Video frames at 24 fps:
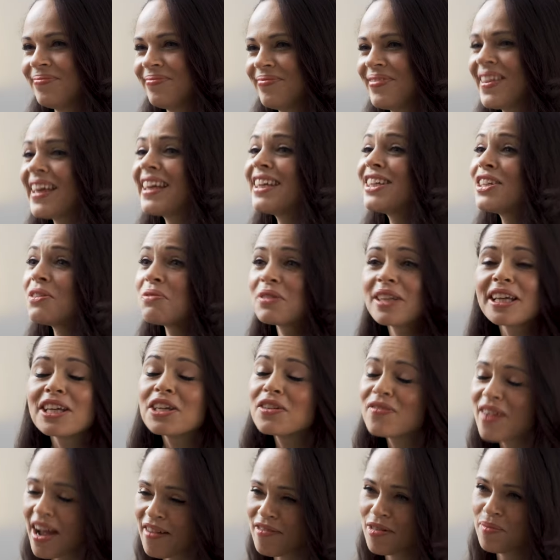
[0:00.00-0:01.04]
Thank you. Well, thank
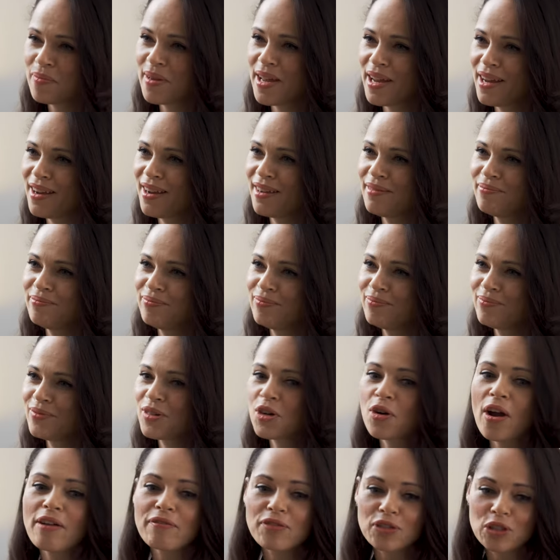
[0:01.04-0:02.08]
you for having me. I'm
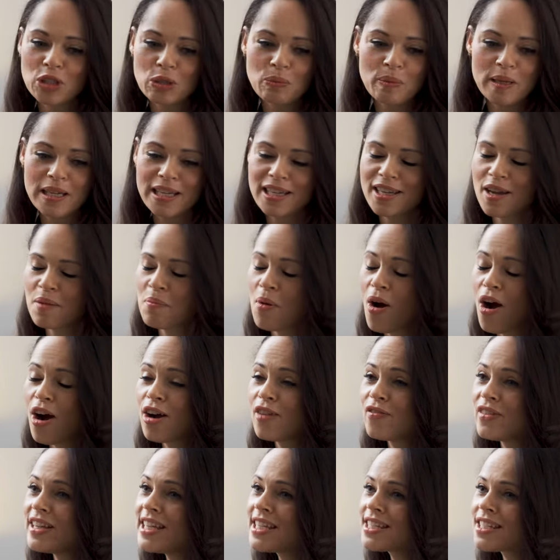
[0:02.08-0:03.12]
grateful to be a part
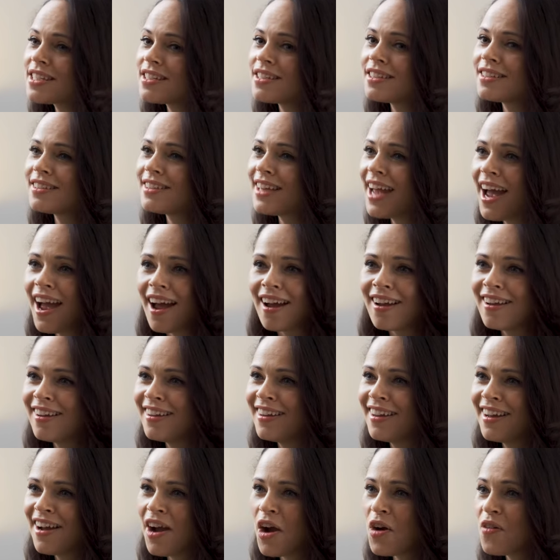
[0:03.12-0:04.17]
of this, and yeah,
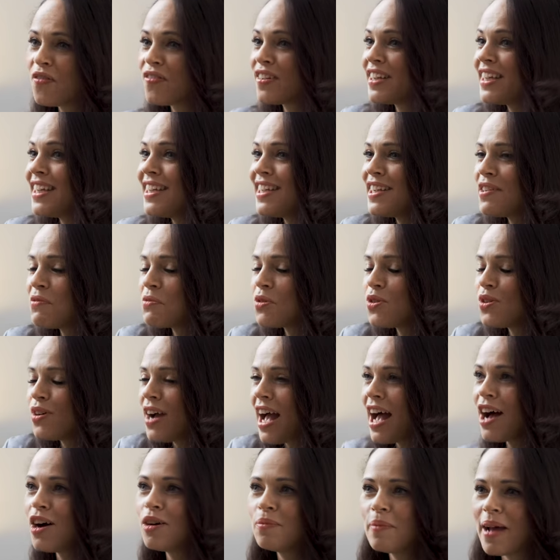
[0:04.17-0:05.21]
hopefully, it will
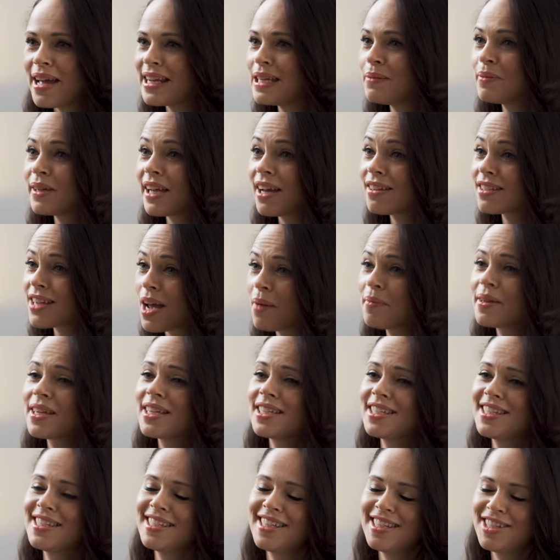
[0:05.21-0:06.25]
help anybody else coming
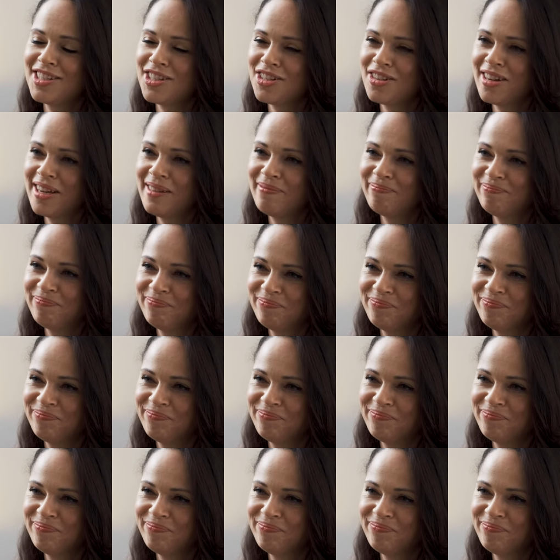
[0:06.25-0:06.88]
into this industry.